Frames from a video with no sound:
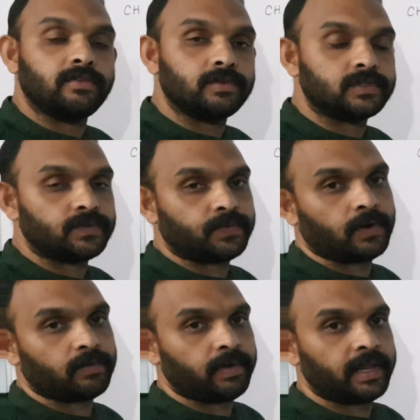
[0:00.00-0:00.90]
used
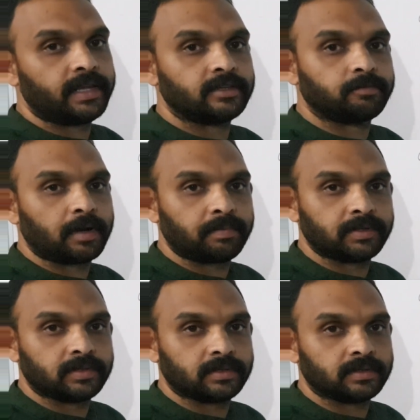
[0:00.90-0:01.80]
for various
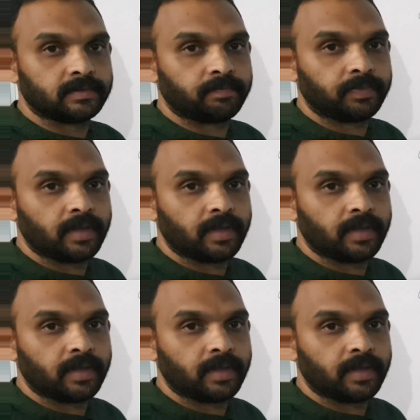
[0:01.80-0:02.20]
purposes.